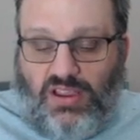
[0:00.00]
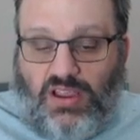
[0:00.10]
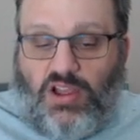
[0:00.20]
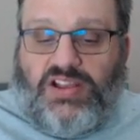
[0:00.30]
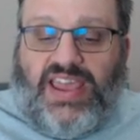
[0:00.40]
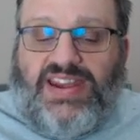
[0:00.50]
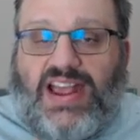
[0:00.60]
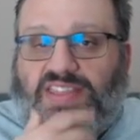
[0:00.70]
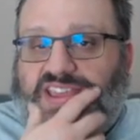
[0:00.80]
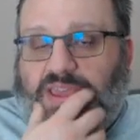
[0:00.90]
Okay,
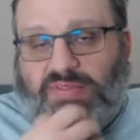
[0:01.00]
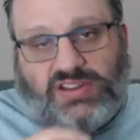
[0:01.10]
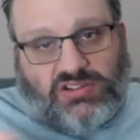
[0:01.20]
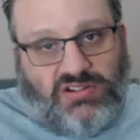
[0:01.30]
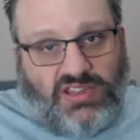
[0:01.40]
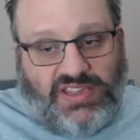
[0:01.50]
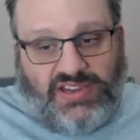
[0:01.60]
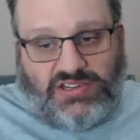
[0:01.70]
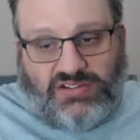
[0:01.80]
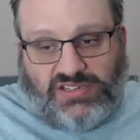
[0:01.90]
now the game gets really
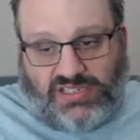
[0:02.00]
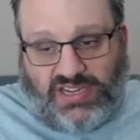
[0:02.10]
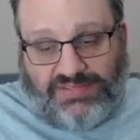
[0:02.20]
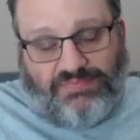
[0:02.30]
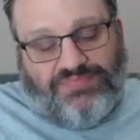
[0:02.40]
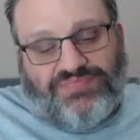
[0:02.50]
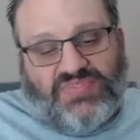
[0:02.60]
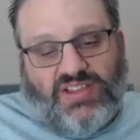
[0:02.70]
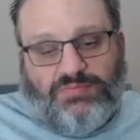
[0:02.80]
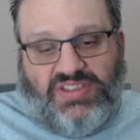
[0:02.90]
interesting,
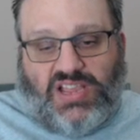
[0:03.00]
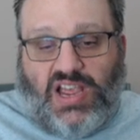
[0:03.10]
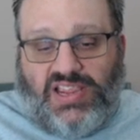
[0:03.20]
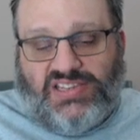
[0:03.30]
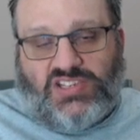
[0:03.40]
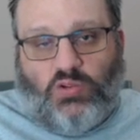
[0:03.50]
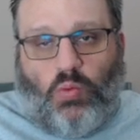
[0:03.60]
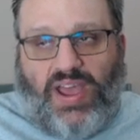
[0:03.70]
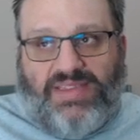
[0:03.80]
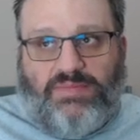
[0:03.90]
because
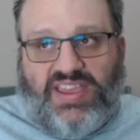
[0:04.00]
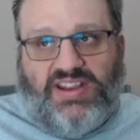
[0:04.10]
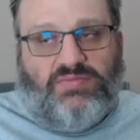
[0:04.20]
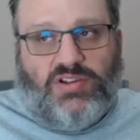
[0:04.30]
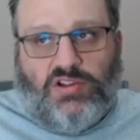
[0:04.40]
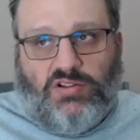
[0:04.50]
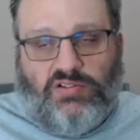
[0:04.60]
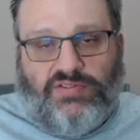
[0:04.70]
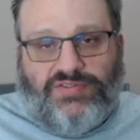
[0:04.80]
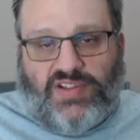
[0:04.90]
white made a
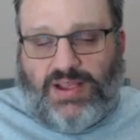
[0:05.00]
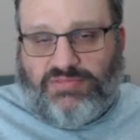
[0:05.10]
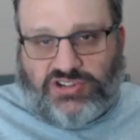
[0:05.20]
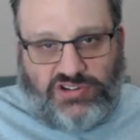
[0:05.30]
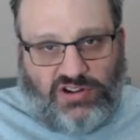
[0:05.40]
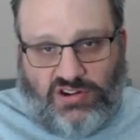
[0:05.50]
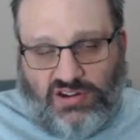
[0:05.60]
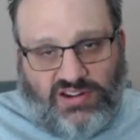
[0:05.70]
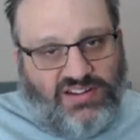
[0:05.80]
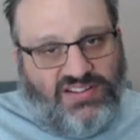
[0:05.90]
move. I'm
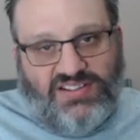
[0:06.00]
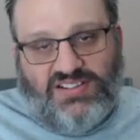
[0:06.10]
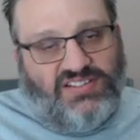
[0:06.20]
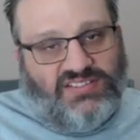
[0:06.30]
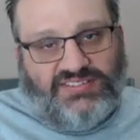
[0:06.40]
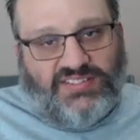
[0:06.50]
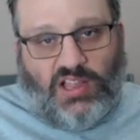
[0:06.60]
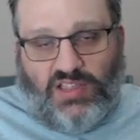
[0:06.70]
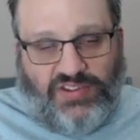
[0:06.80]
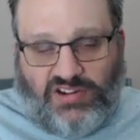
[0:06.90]
sure
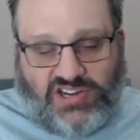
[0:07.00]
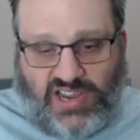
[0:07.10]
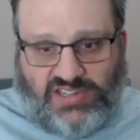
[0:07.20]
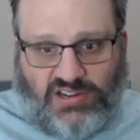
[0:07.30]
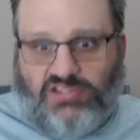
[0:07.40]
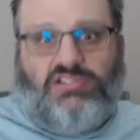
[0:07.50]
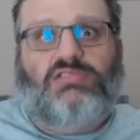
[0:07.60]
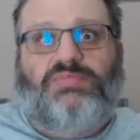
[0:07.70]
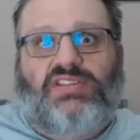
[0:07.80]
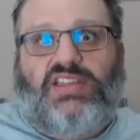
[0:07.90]
all of your chess coaches
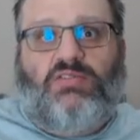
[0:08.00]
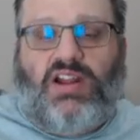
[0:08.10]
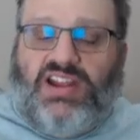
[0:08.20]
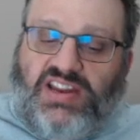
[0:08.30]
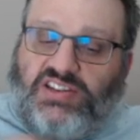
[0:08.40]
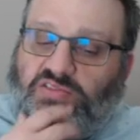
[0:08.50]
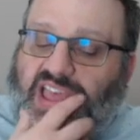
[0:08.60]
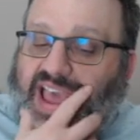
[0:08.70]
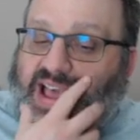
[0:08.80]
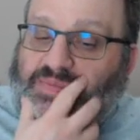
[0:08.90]
would be like, why did he do
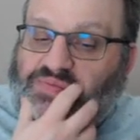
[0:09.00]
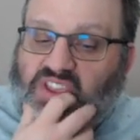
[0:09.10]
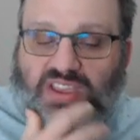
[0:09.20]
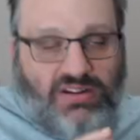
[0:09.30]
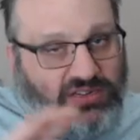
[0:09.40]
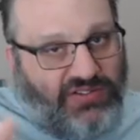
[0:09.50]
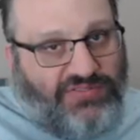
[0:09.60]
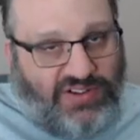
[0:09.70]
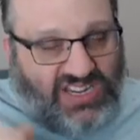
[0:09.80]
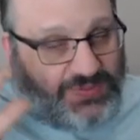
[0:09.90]
that? It's for a
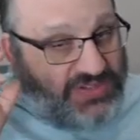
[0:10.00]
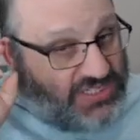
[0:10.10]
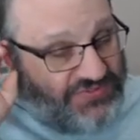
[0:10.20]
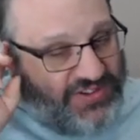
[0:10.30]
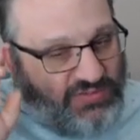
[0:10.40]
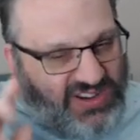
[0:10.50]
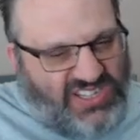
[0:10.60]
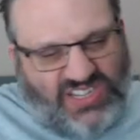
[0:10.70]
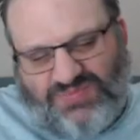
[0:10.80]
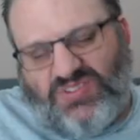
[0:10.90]
very specific
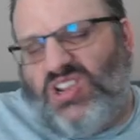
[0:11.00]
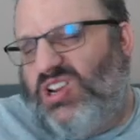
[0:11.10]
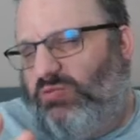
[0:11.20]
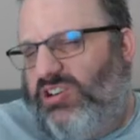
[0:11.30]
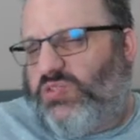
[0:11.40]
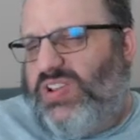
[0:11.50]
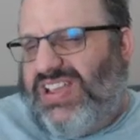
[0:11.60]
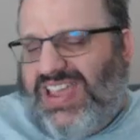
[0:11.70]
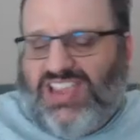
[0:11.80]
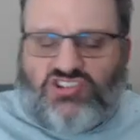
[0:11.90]
reason, which we
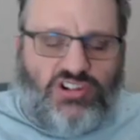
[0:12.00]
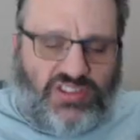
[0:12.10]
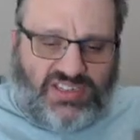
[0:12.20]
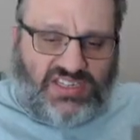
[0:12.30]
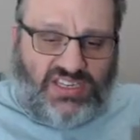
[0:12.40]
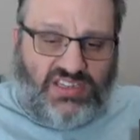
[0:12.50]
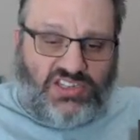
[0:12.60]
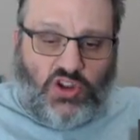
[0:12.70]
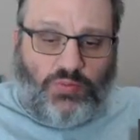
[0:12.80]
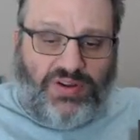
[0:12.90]
occasionally see in this
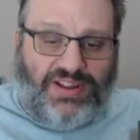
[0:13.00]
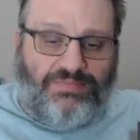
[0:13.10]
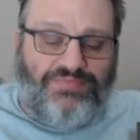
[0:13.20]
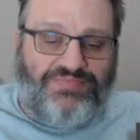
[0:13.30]
opening.